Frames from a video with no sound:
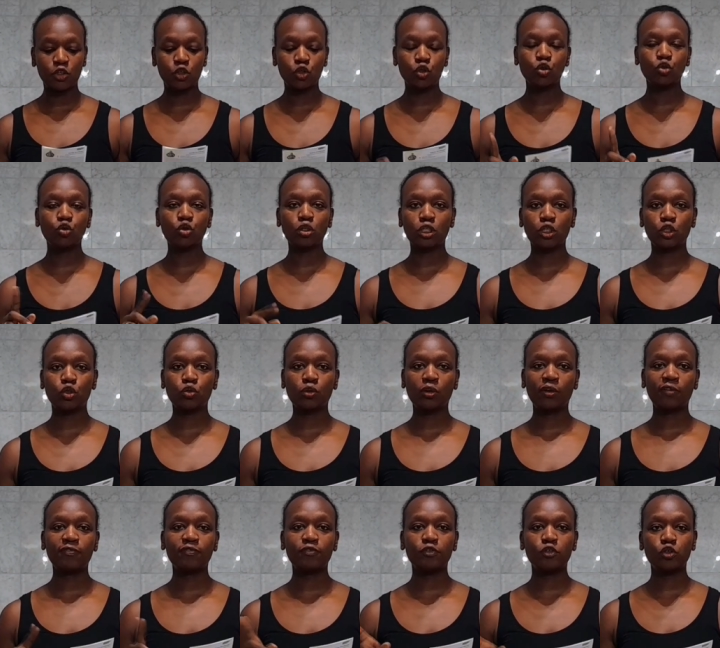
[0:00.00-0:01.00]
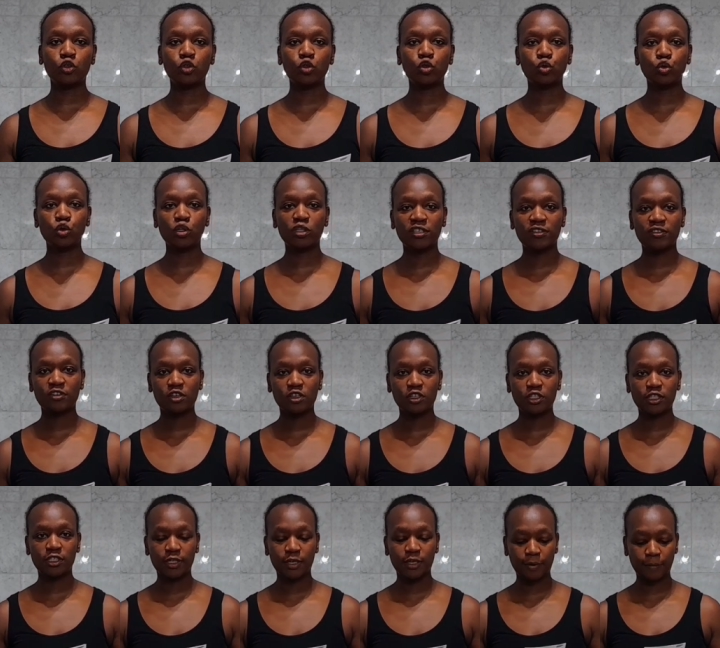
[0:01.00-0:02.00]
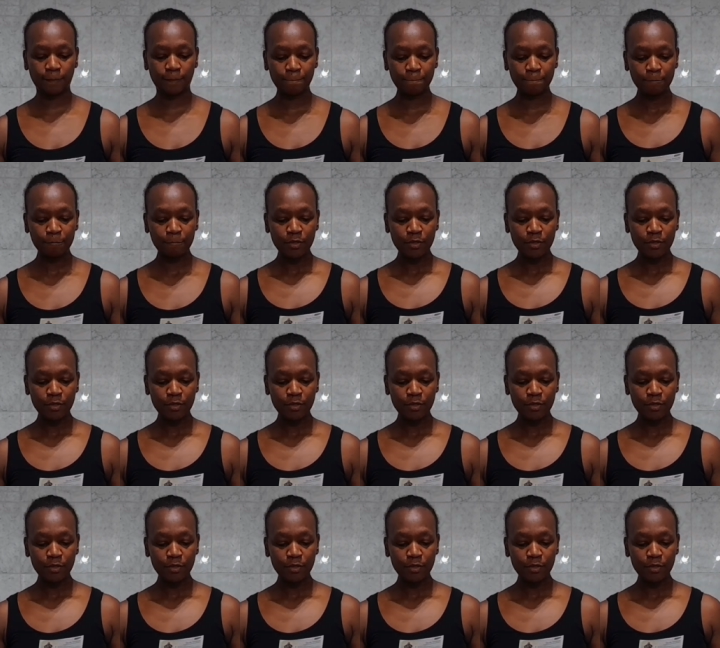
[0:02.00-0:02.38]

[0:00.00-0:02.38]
June 2012 to June 2013.